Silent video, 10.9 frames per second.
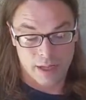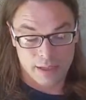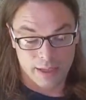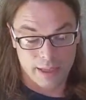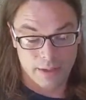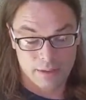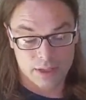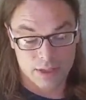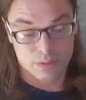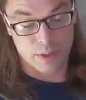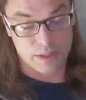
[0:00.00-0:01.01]
the language
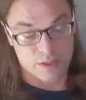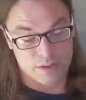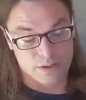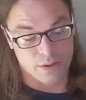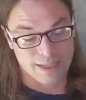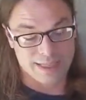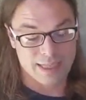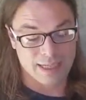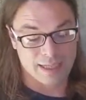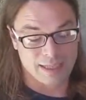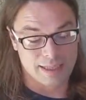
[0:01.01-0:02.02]
is rendered so
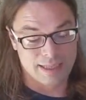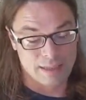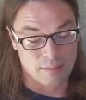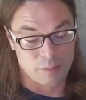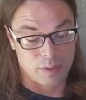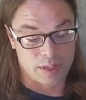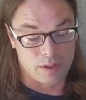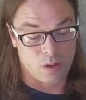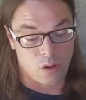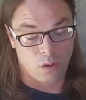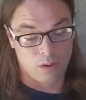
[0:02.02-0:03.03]
exceedingly simple that the
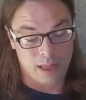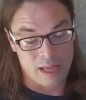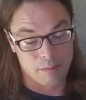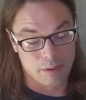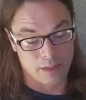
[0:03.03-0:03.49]
whole labor